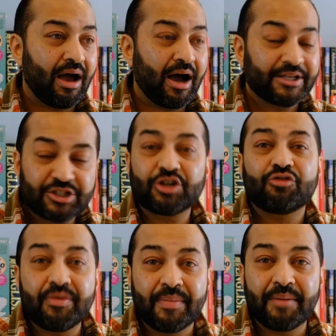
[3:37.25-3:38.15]
I
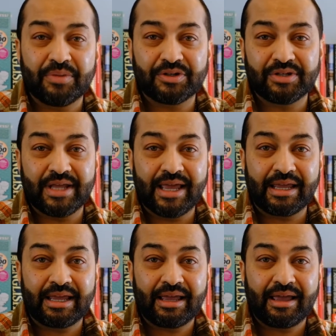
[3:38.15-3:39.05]
still remember
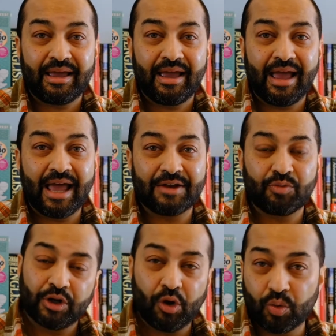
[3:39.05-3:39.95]
today and
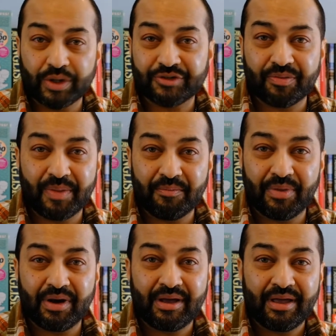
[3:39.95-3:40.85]
will always
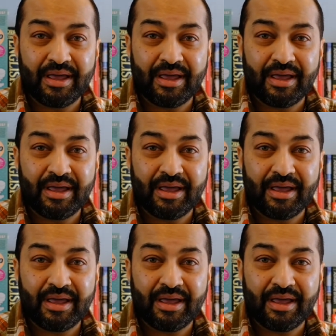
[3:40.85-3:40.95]
remember.